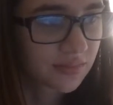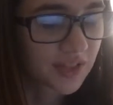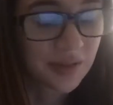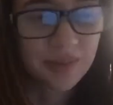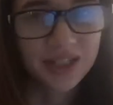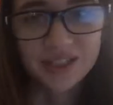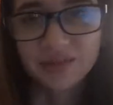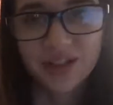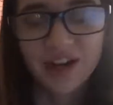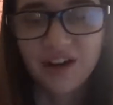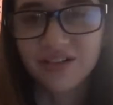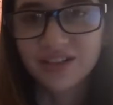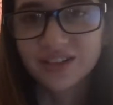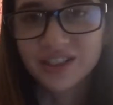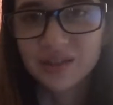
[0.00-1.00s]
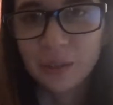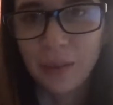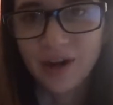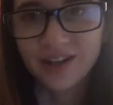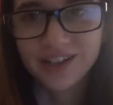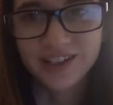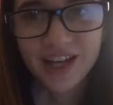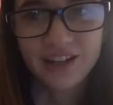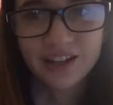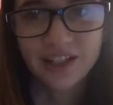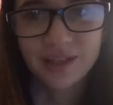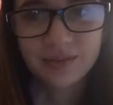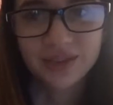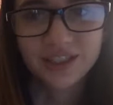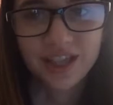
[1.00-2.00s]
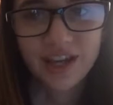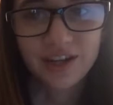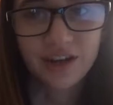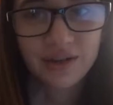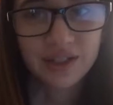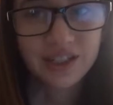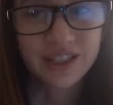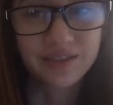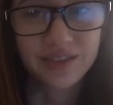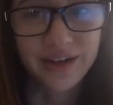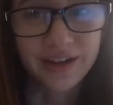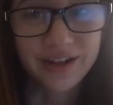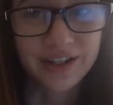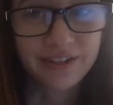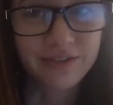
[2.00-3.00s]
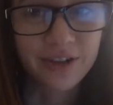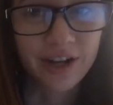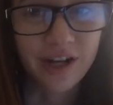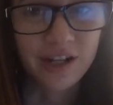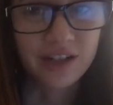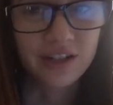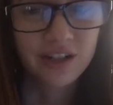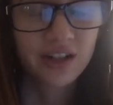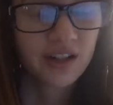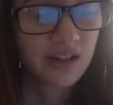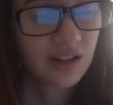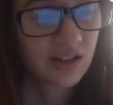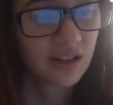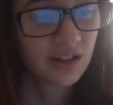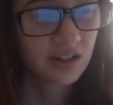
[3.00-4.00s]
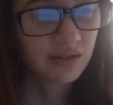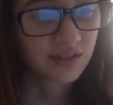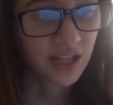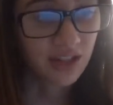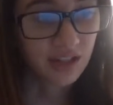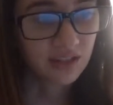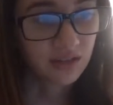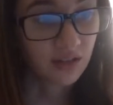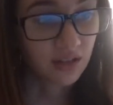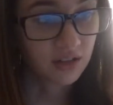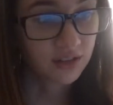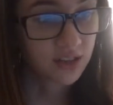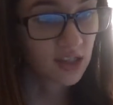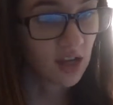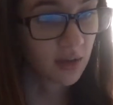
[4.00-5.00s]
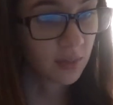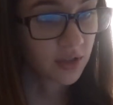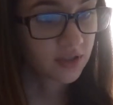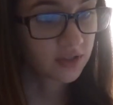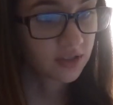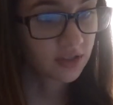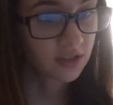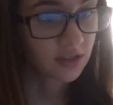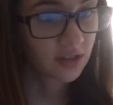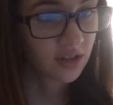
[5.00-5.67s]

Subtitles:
makes me not really want to tell him because I know he's very afraid of getting Alzheimer's.